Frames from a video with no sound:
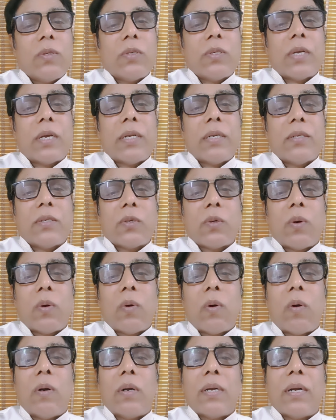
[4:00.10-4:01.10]
and
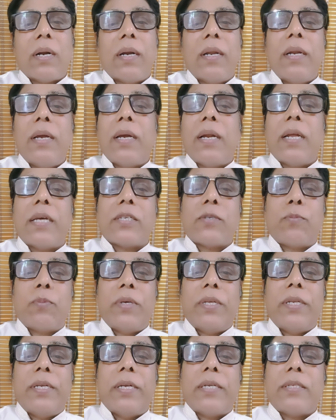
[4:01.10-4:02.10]
so-called clinical
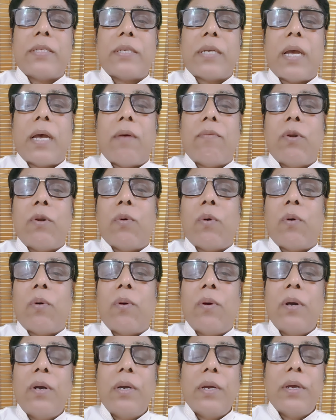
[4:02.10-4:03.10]
experience have no
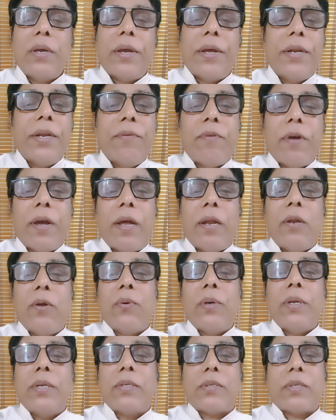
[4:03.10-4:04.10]
any value
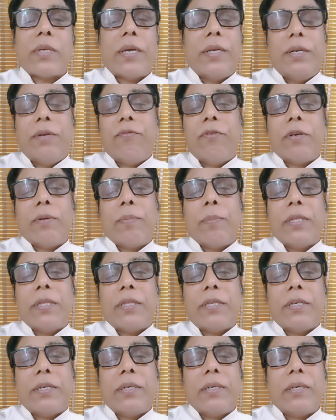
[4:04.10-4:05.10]
in scientific
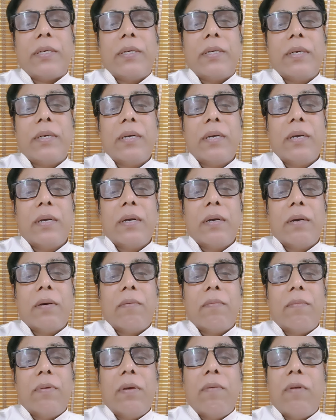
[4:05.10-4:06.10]
method.
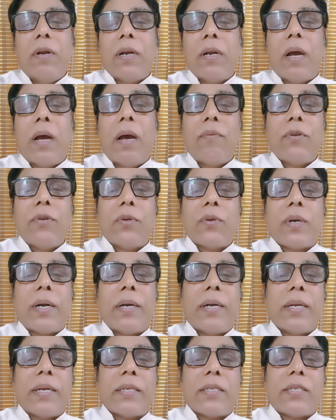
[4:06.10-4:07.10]
We will have to
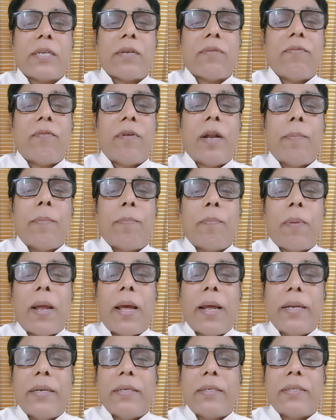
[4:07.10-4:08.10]
conduct some
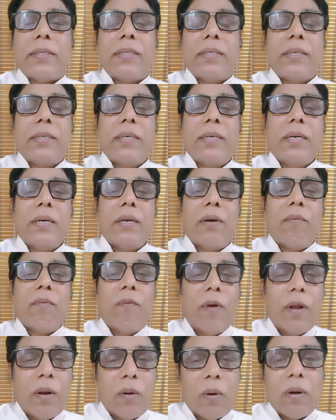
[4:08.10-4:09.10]
well-planned,
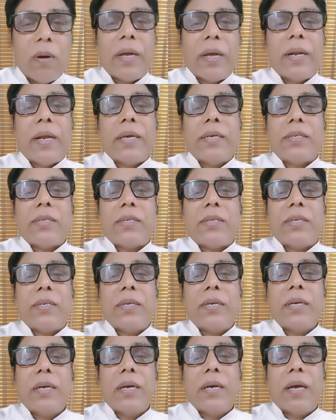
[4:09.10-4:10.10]
well-organized
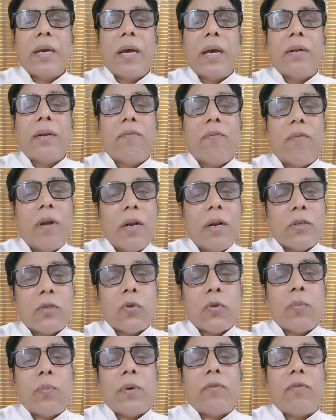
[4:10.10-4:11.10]
and
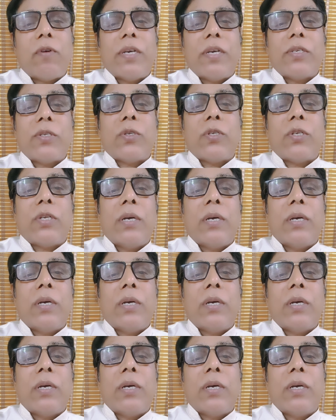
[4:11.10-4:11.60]
well-supervised